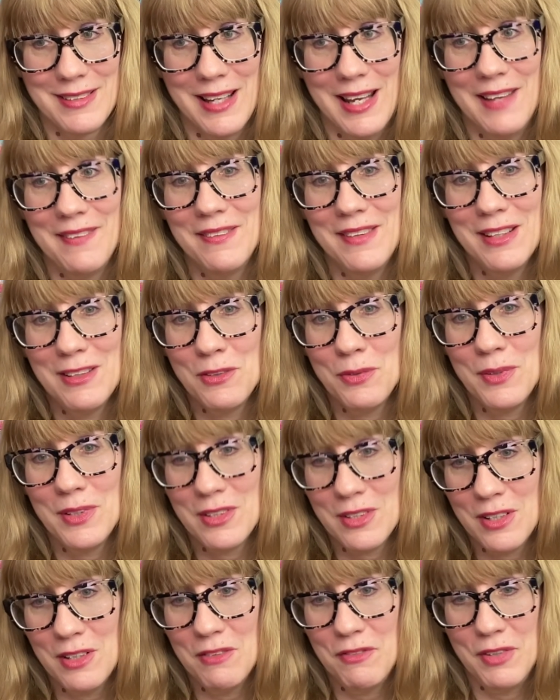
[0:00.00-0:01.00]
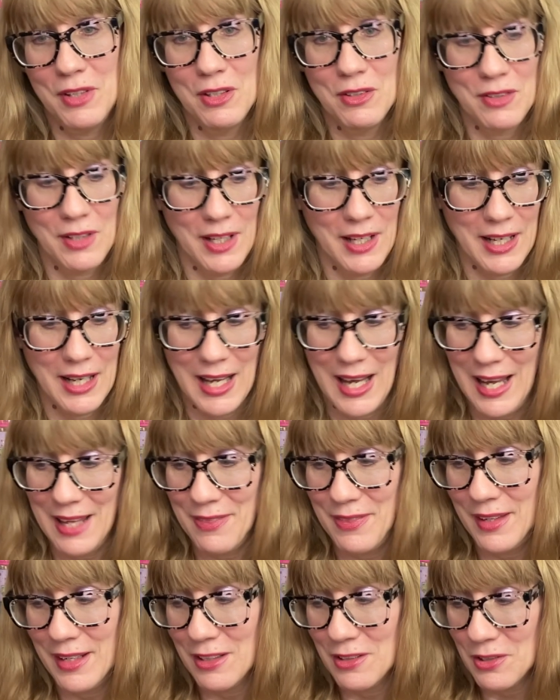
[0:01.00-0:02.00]
And this was confusing, I
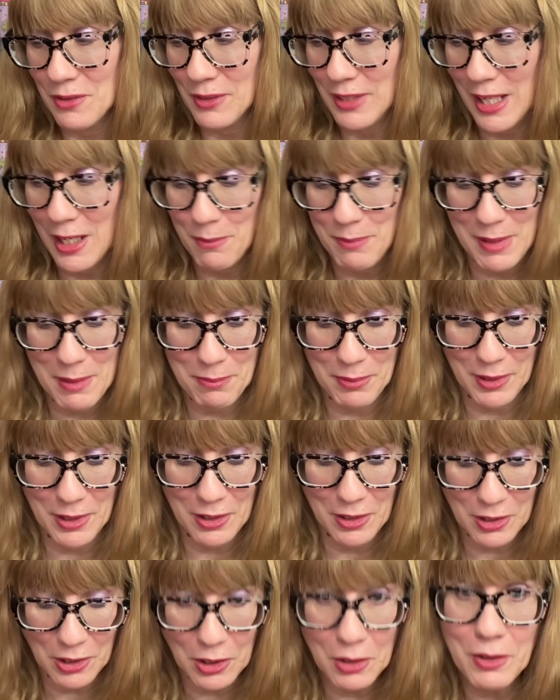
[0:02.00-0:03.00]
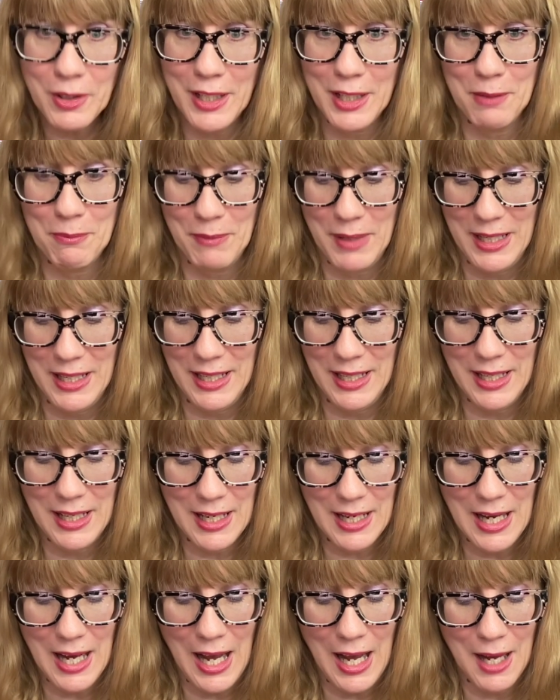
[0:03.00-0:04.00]
think, to a lot of people, including
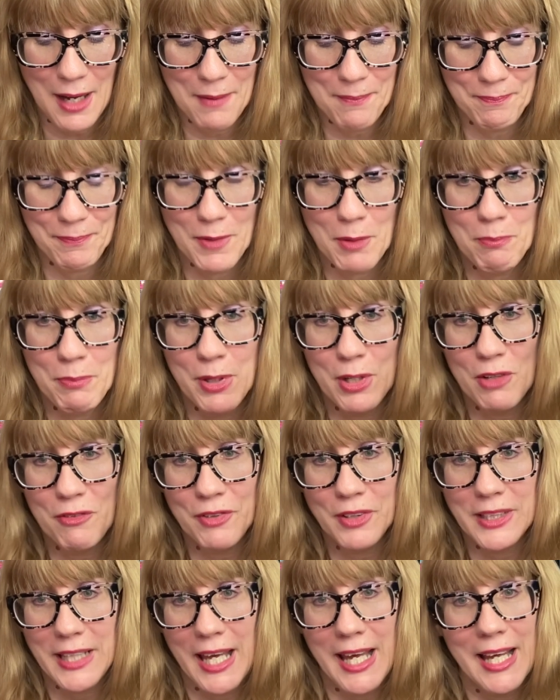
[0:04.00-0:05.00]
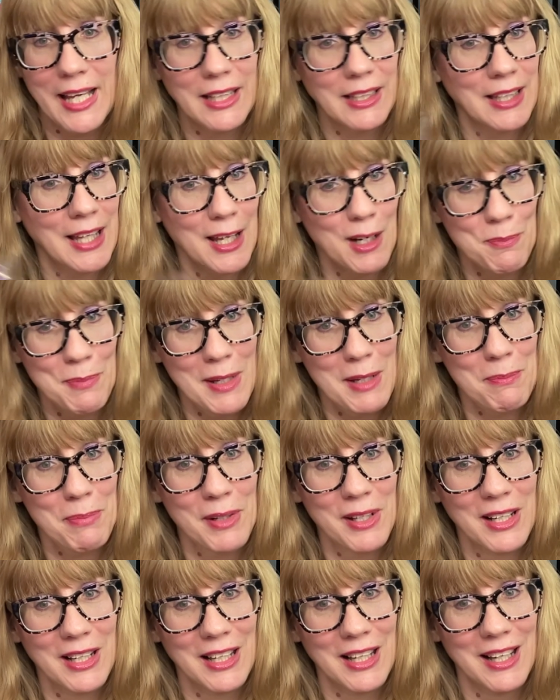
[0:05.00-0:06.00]
me. Um, Beautiful Day, a lot of
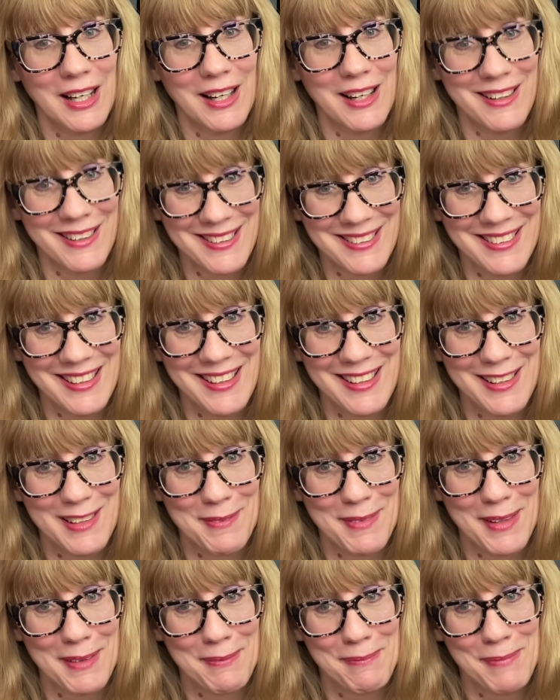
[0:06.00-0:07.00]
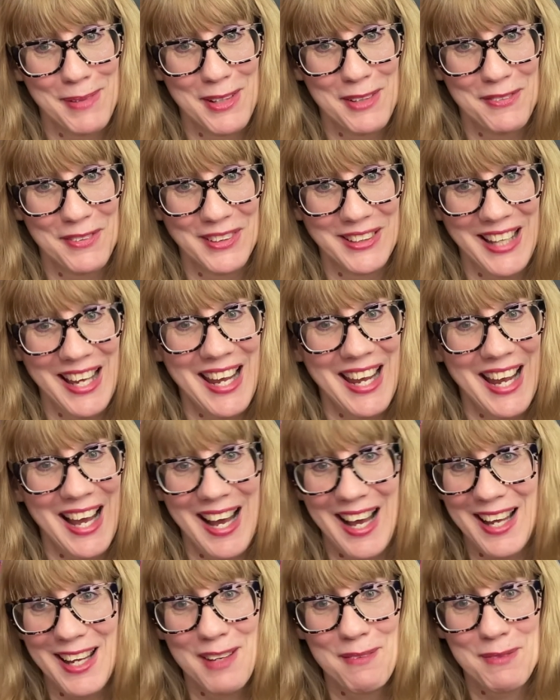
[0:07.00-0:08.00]
people are excited about Beautiful Day.
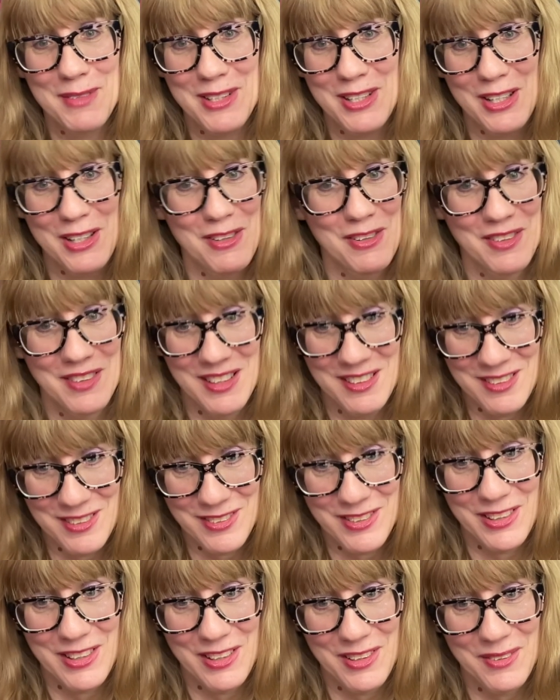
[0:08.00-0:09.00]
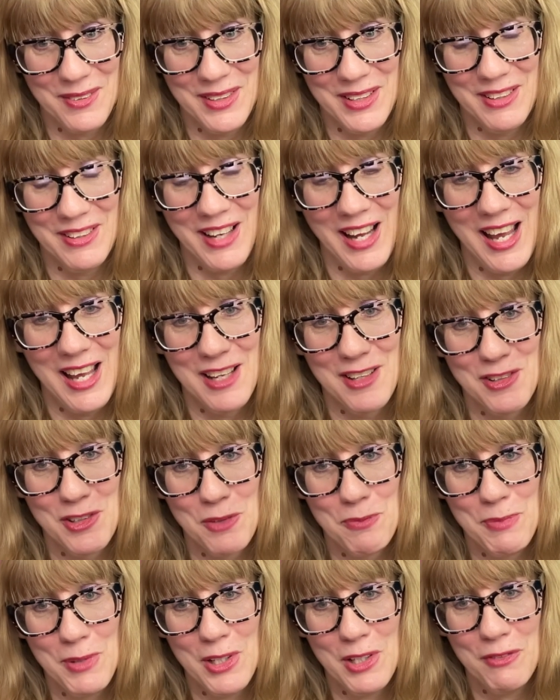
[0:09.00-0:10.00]
I am too. This is a good one, you guys.
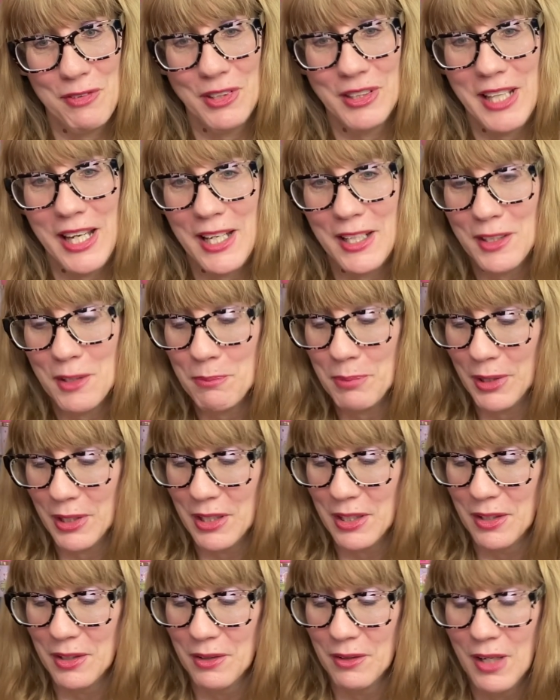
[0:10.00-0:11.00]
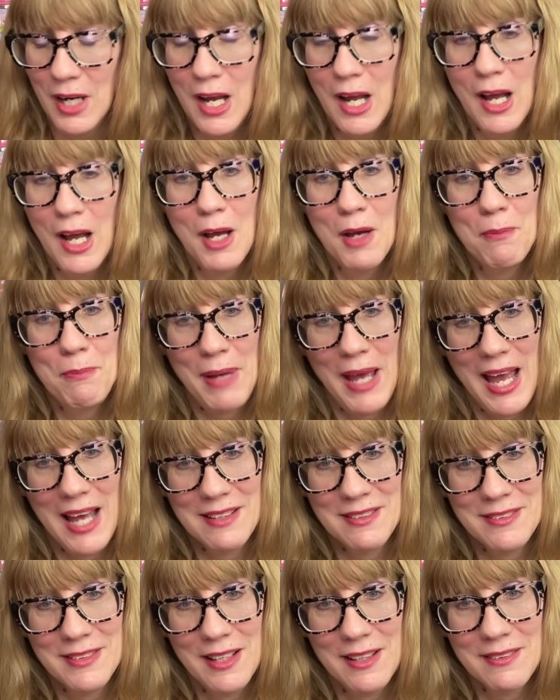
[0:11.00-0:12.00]
Beautiful Day in the blue,
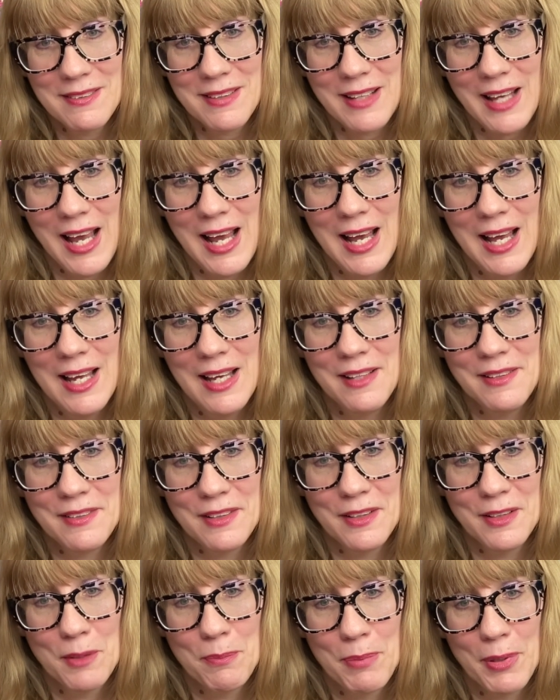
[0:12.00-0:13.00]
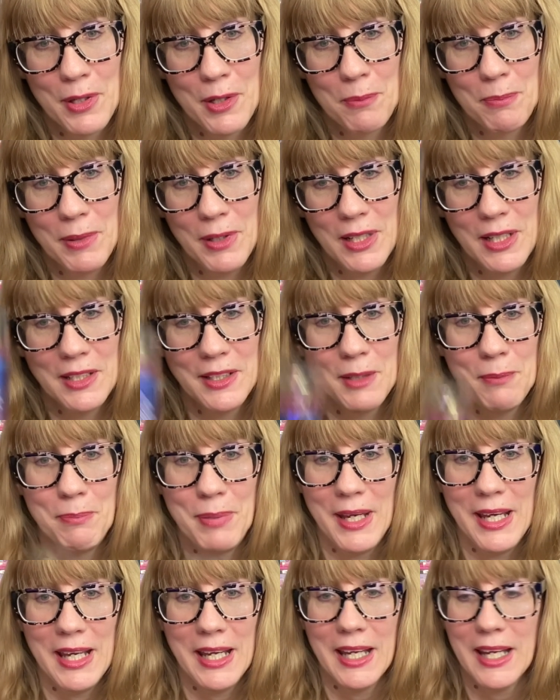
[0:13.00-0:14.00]
pastel skies in the purple and the
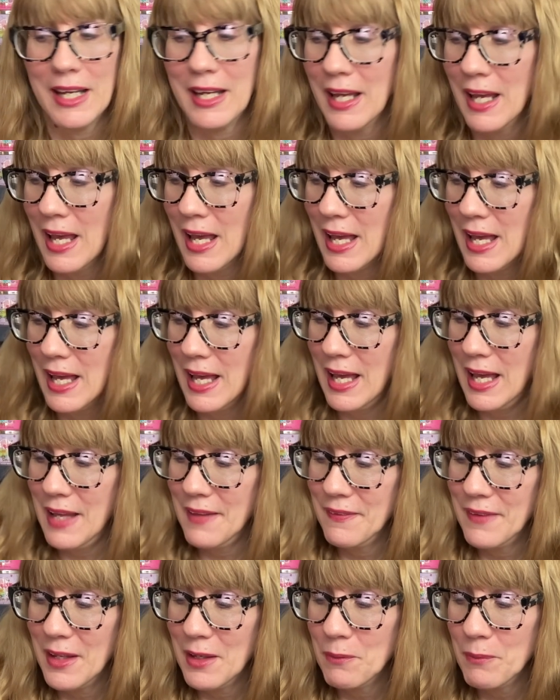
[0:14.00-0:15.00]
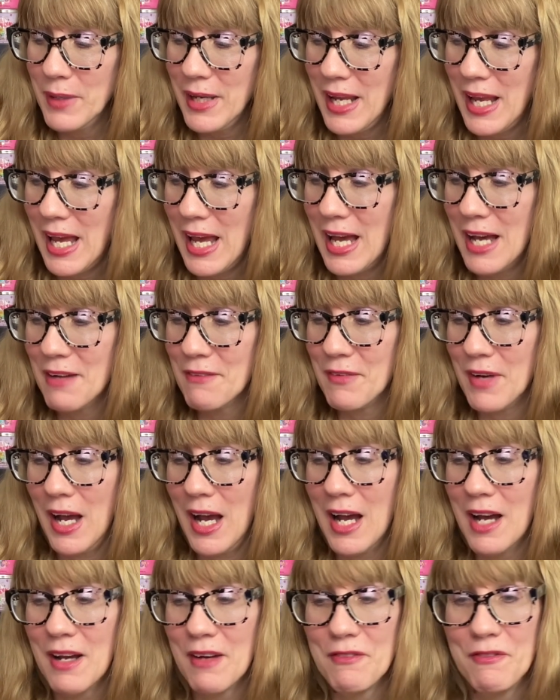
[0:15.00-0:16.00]
pink, and then we have
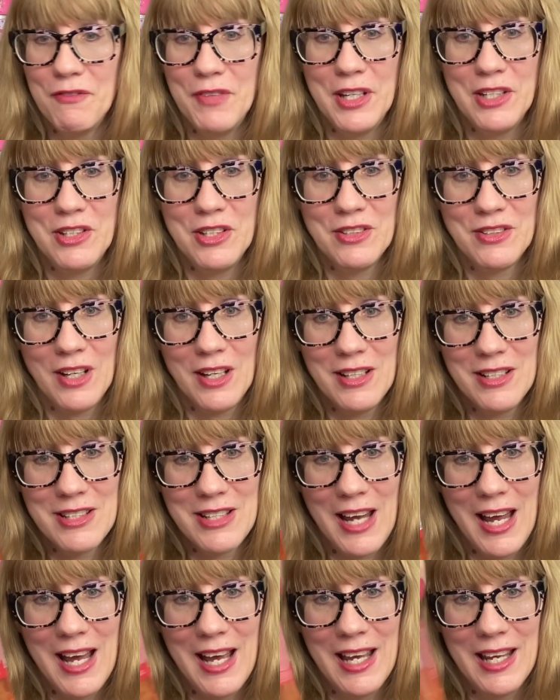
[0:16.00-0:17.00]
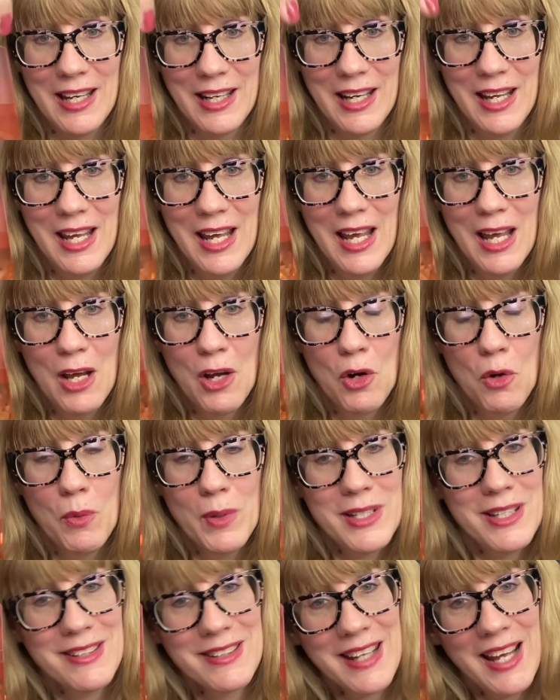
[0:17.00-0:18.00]
uh, Fiji Sunshine,
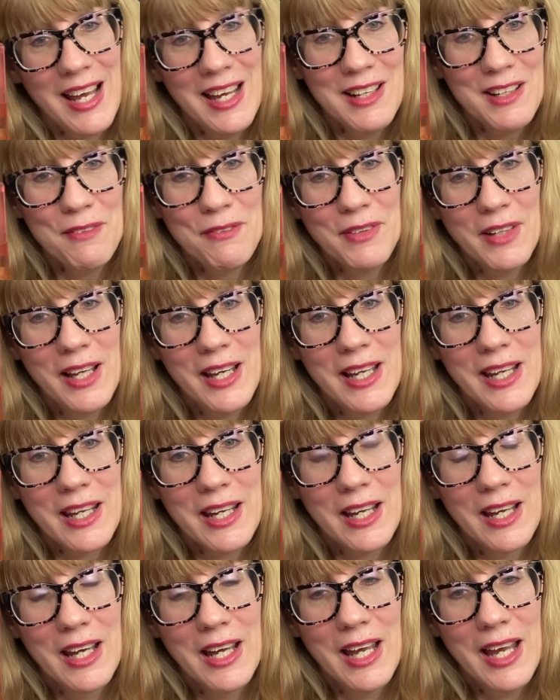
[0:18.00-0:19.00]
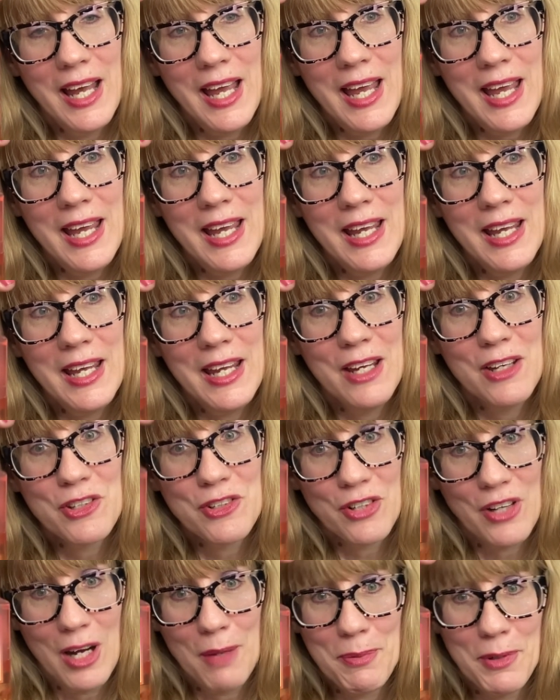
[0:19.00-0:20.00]
which is kind of like a
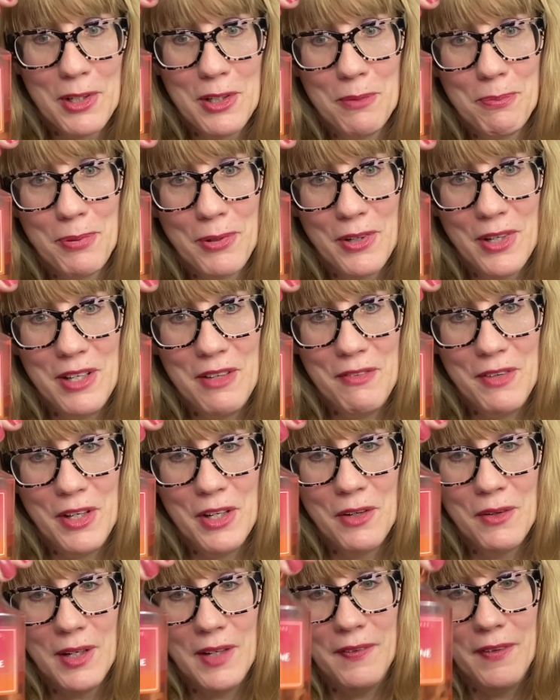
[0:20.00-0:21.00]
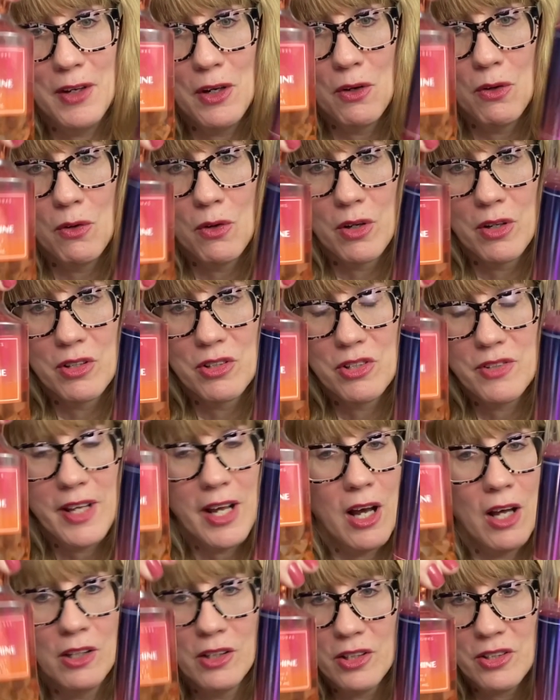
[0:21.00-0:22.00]
tropical preview in the orange.
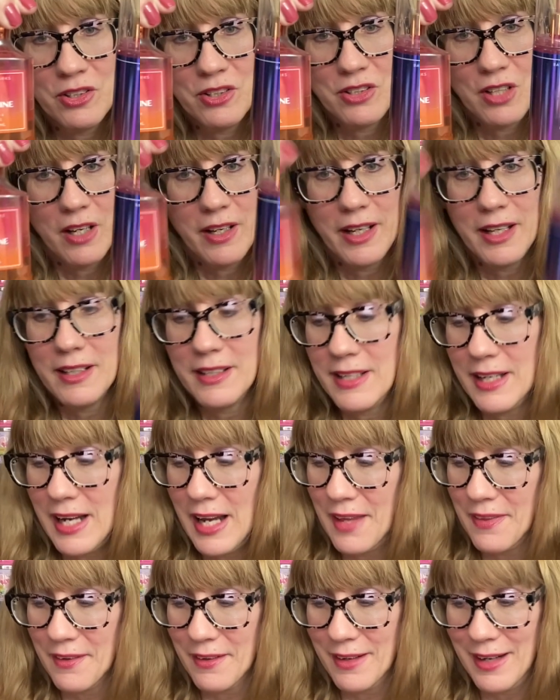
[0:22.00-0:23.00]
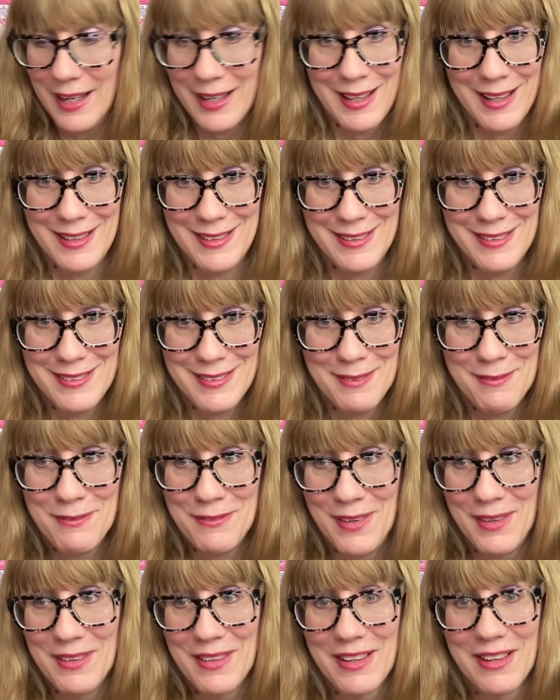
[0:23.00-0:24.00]
They all look stunning together. I gotta do some
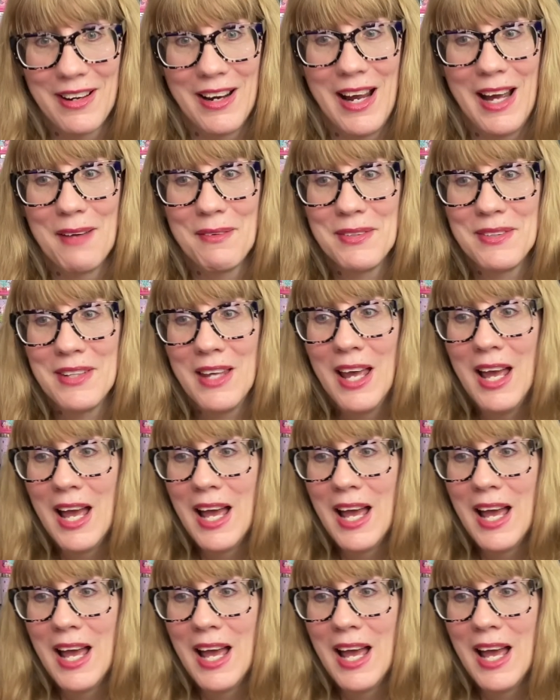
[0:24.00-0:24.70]
photographs.